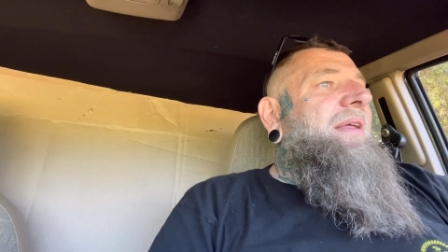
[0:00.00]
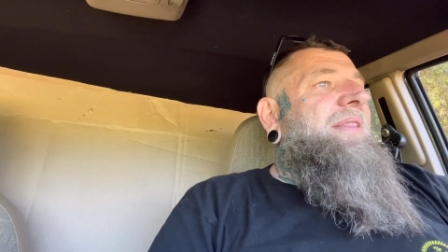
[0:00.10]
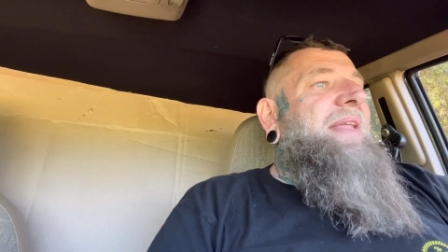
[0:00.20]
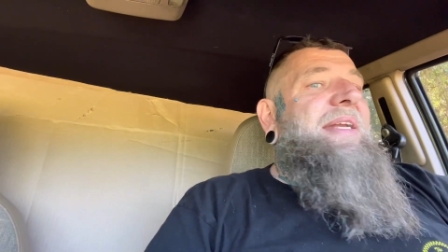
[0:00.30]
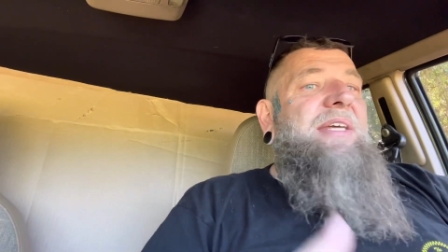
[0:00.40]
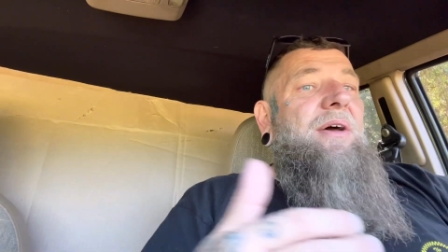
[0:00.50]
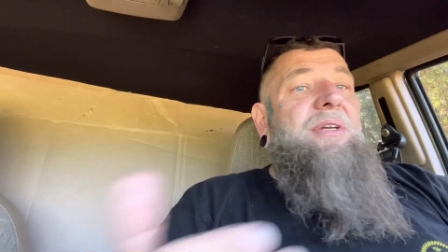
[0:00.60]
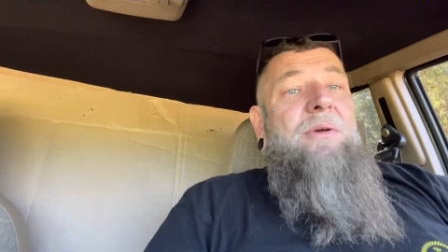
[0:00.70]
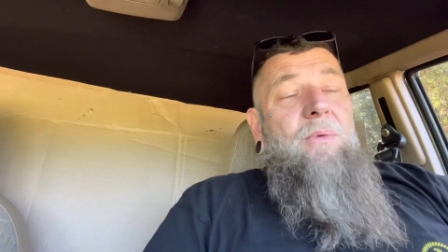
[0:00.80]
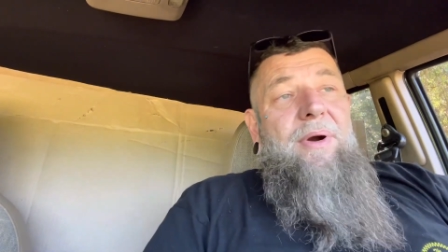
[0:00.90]
they tell
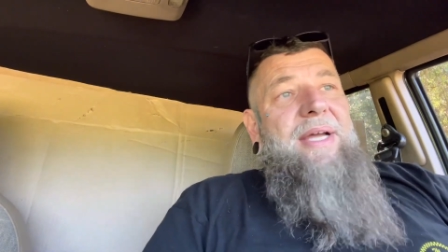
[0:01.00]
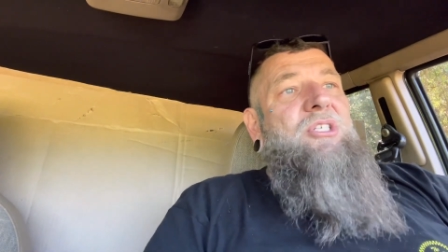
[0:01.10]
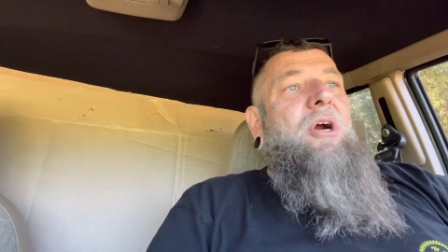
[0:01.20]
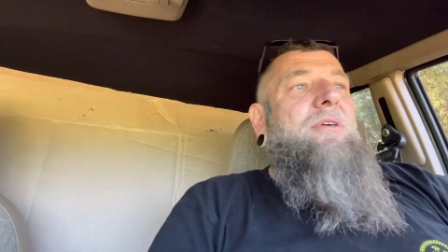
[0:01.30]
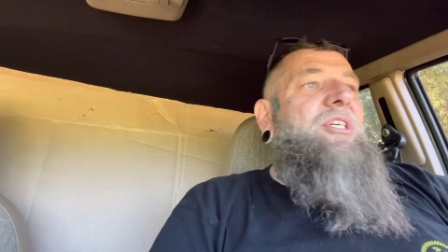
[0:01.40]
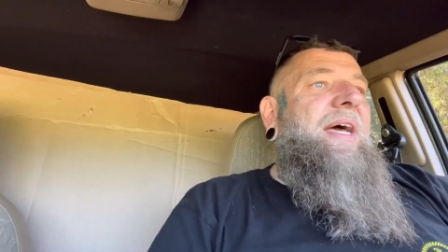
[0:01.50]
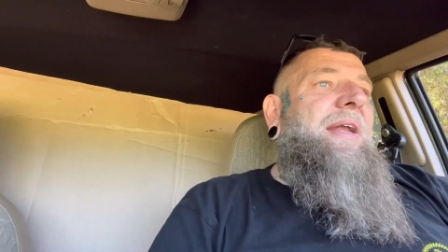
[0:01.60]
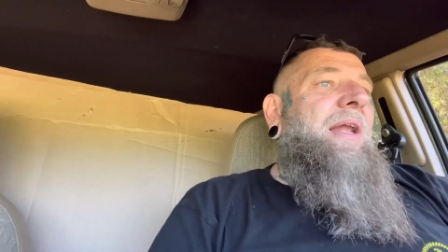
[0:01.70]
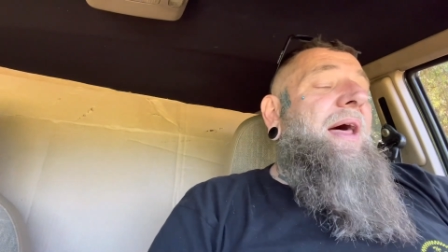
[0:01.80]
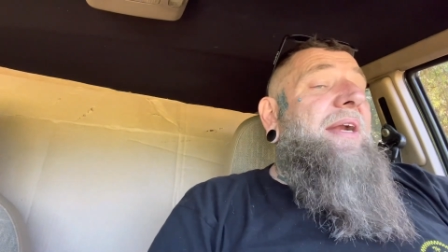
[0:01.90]
you where they charge at.
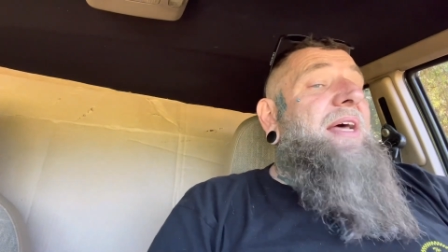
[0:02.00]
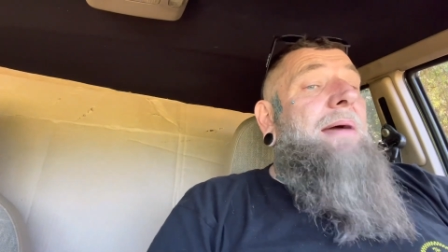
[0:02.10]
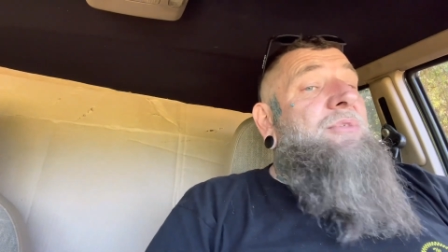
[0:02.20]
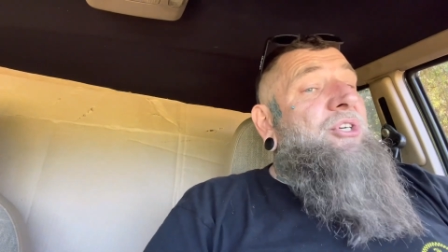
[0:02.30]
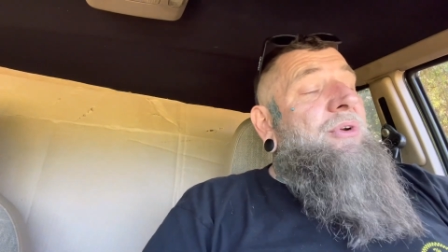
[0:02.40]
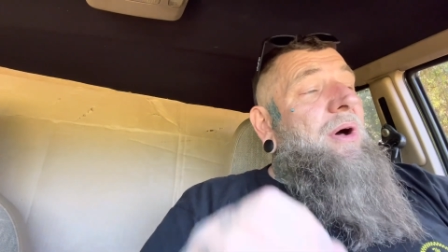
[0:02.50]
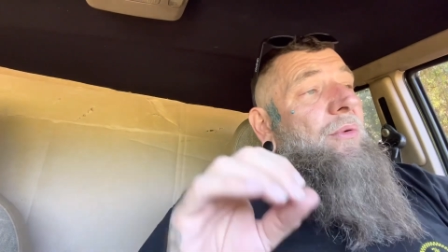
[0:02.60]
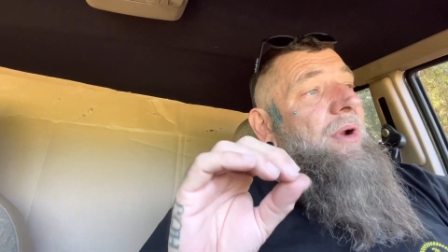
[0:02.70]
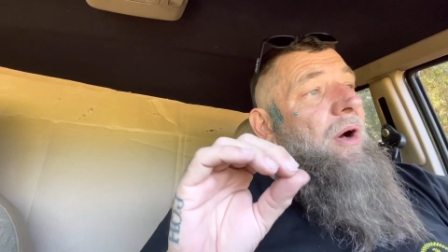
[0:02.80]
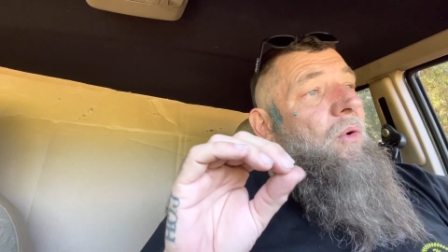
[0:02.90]
A lot of times you
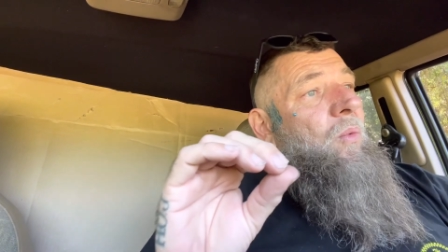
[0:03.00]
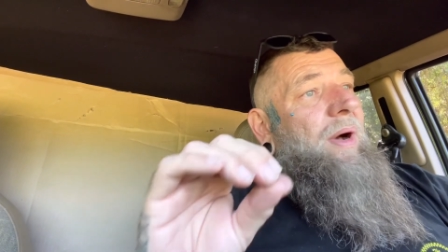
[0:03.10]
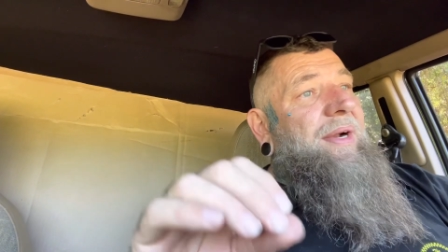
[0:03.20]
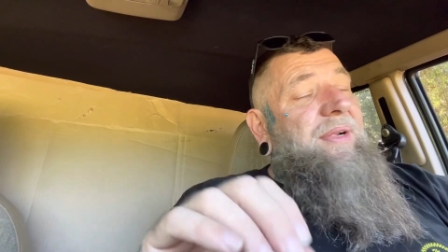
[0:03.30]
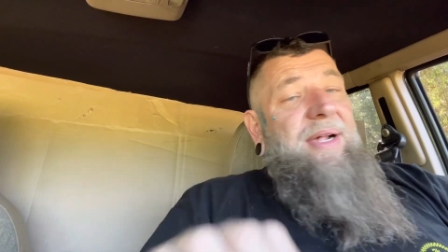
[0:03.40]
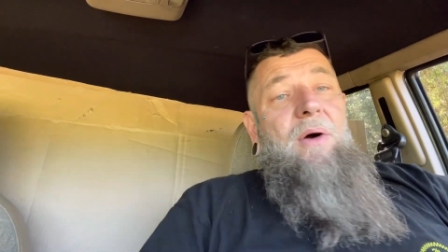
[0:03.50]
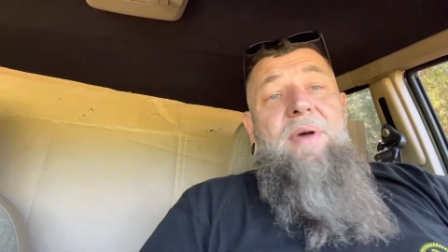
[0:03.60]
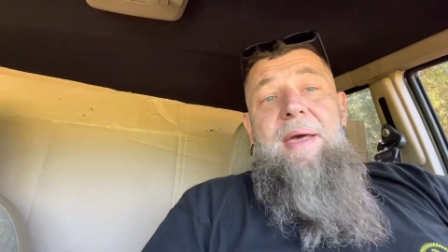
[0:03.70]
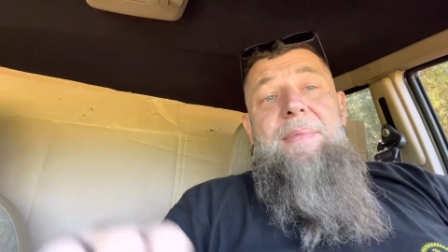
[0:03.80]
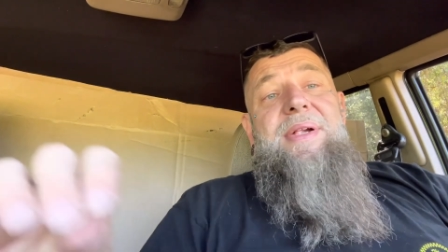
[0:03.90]
don't know what cell
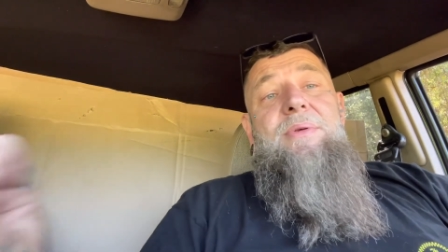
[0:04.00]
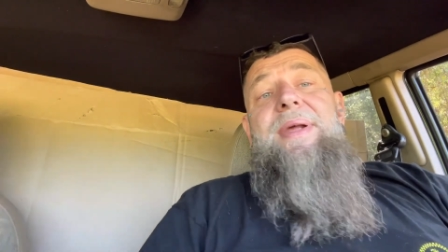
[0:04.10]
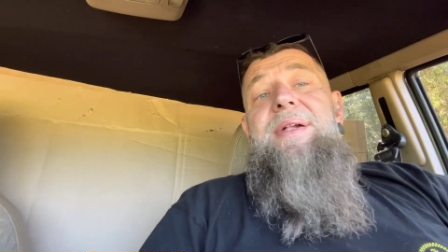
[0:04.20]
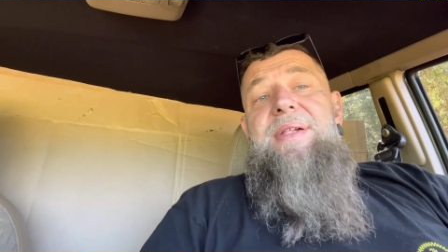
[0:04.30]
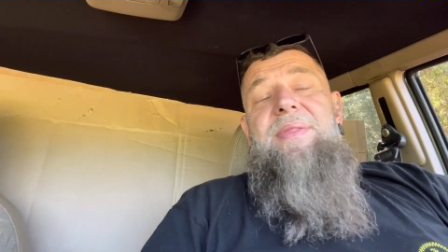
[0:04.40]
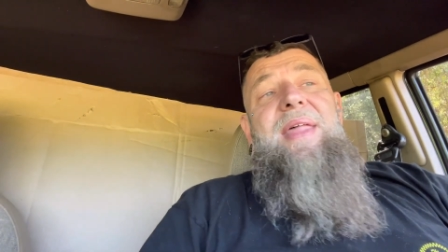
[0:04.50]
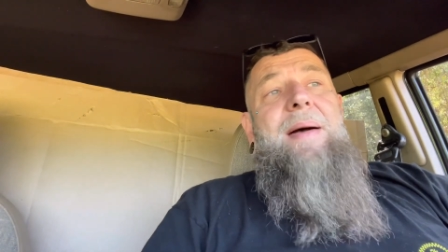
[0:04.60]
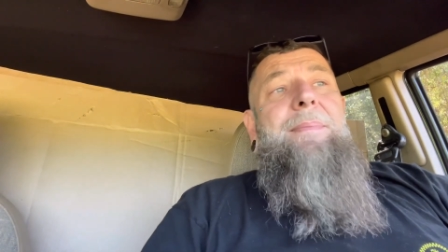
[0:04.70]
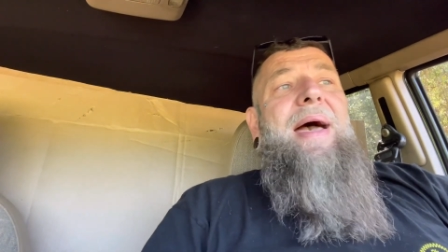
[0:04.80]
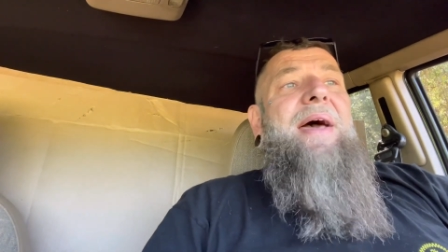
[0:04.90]
chemistry is in
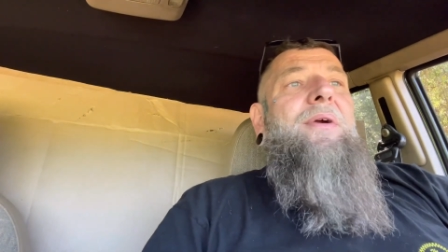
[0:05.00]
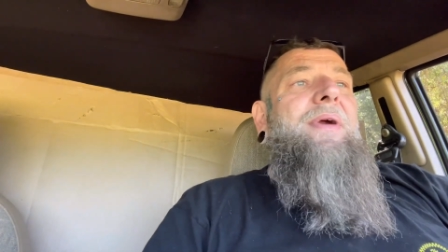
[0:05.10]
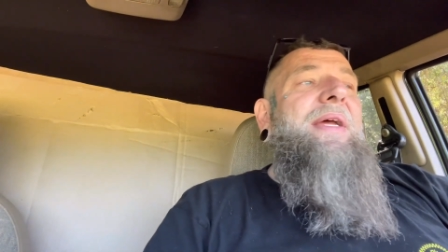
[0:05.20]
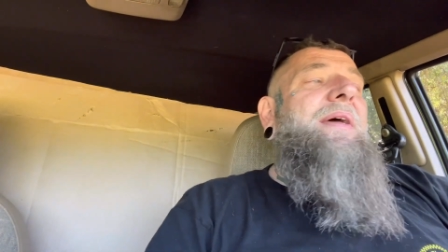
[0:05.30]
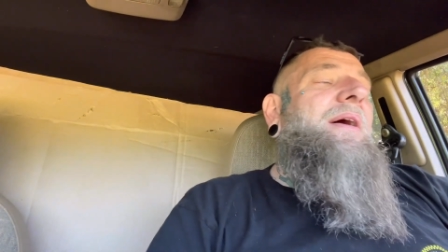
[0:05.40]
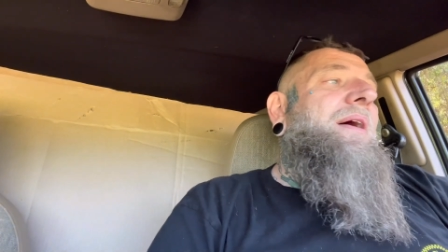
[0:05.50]
that battery